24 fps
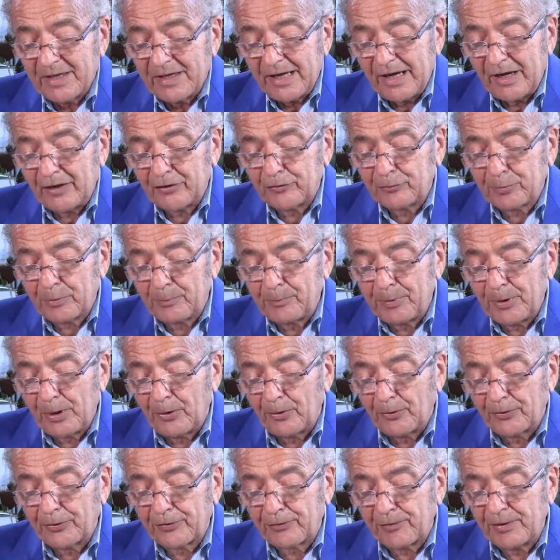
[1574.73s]
has
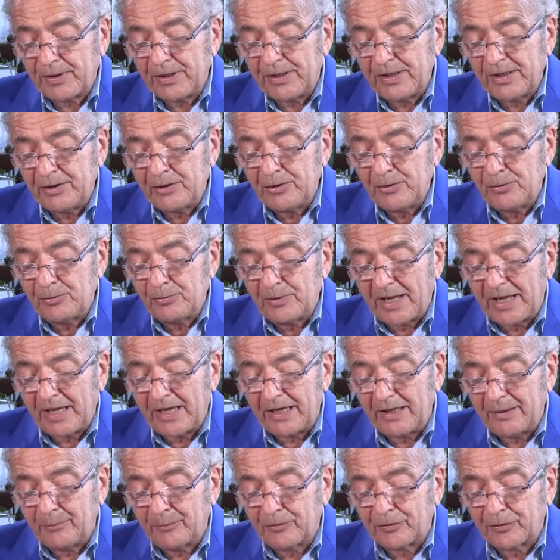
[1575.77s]
propelled 3 new
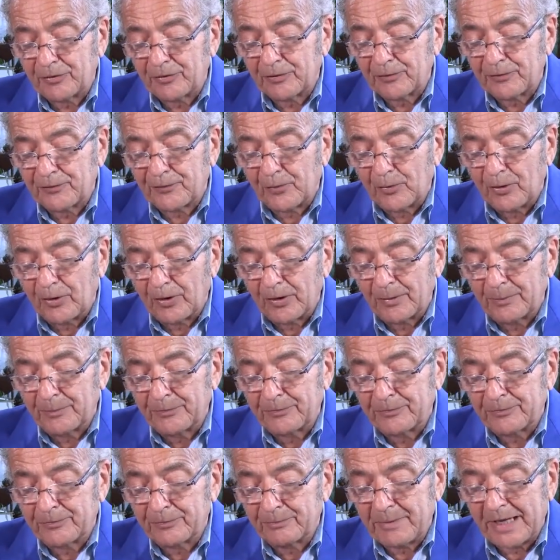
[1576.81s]
names into
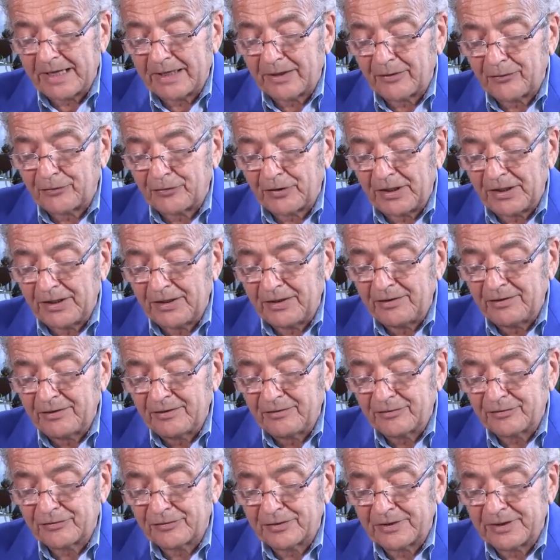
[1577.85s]
Forbes
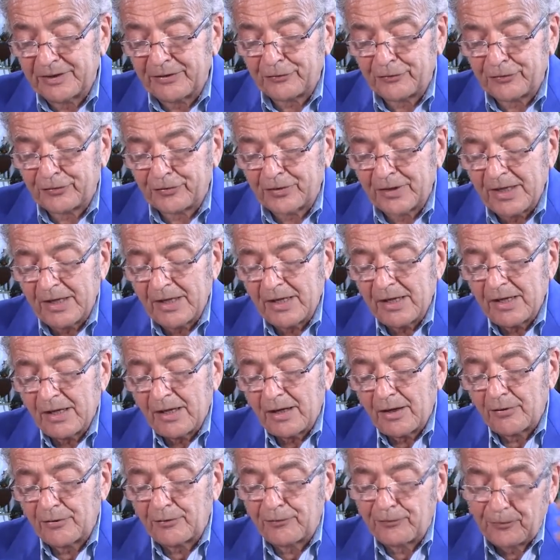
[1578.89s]
magazine's list
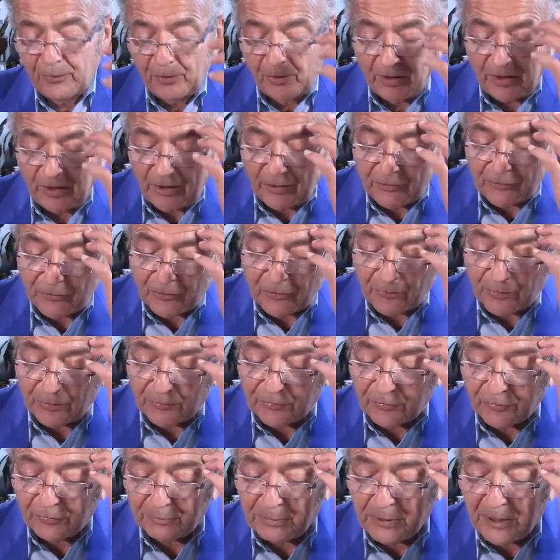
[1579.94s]
of the 400
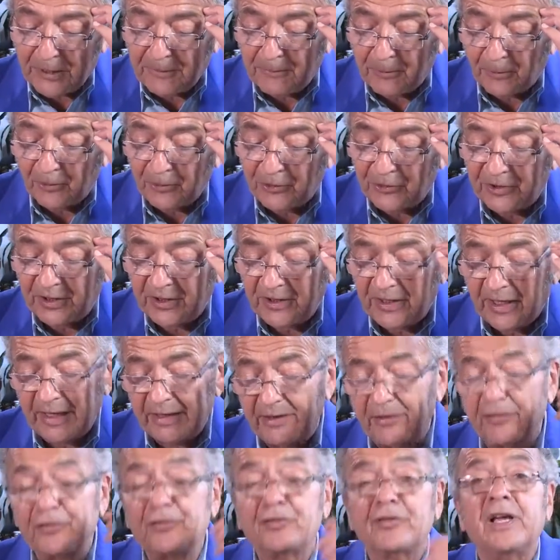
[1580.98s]
richest people in the
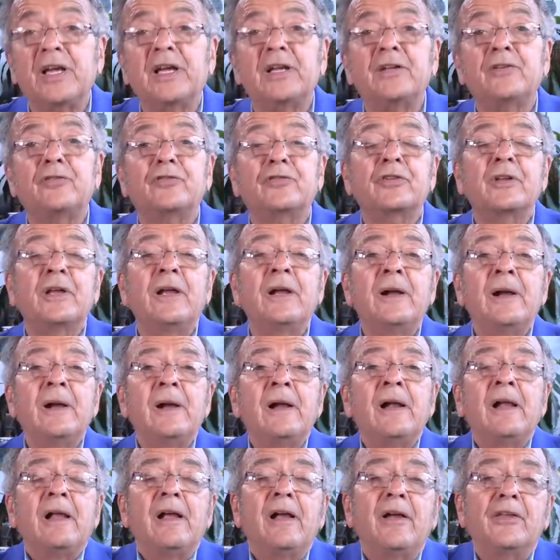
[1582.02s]
United States.
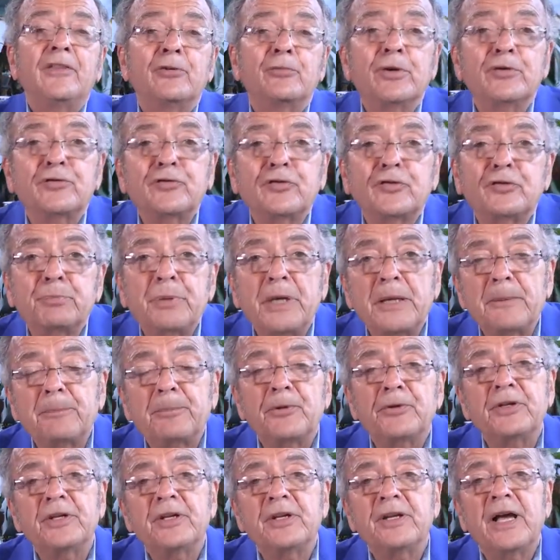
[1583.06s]
And the richest people
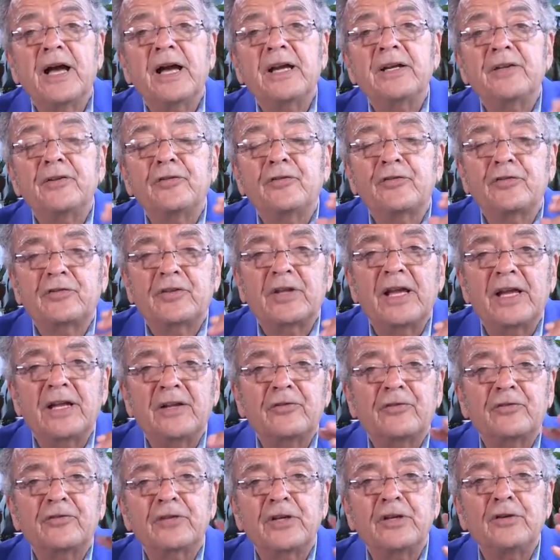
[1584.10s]
in the United
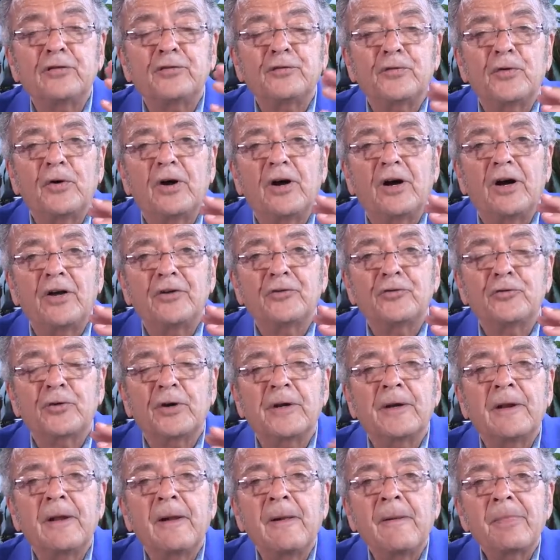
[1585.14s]
States, these
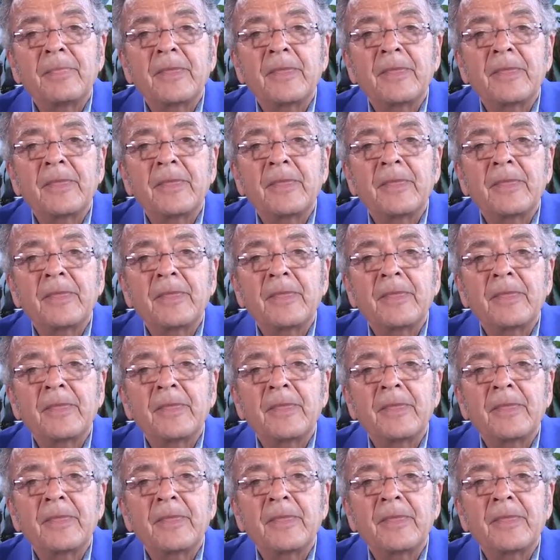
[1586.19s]
400,